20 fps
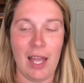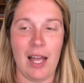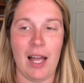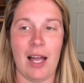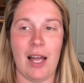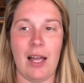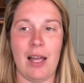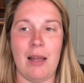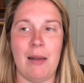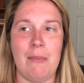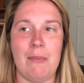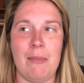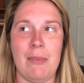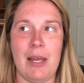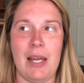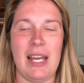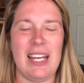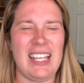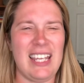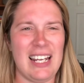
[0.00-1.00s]

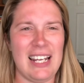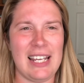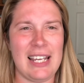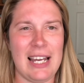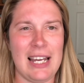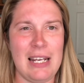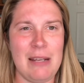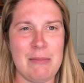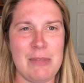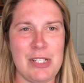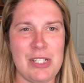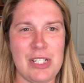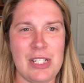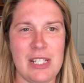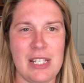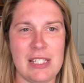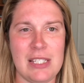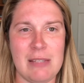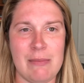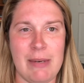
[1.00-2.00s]
Again, I kind of mentioned
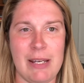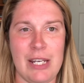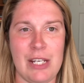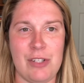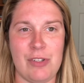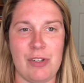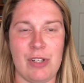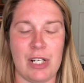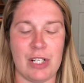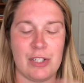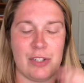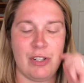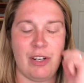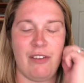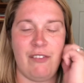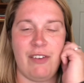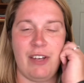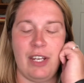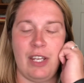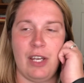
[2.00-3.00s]
this in my introductory
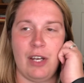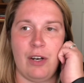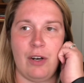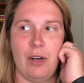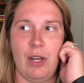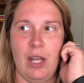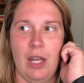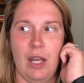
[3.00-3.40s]
video.